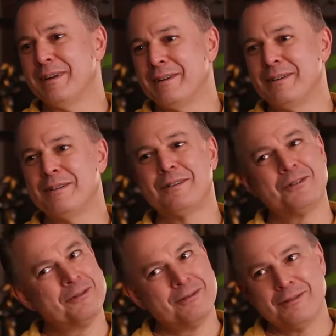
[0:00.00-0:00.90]
And
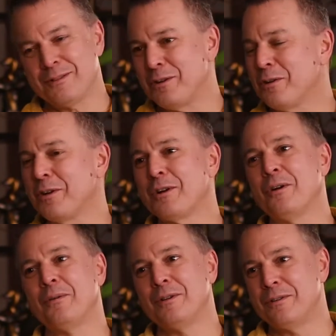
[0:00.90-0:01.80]
so you're going to
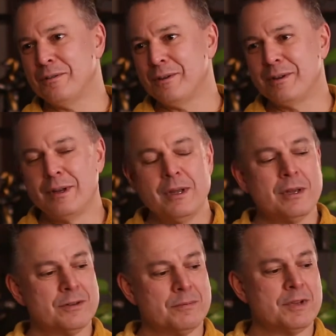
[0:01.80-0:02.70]
go into it.
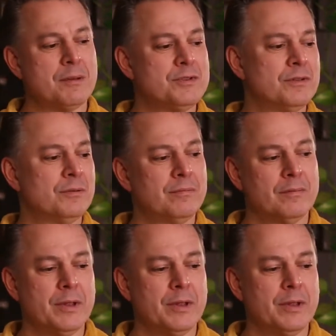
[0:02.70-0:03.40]
Sometimes the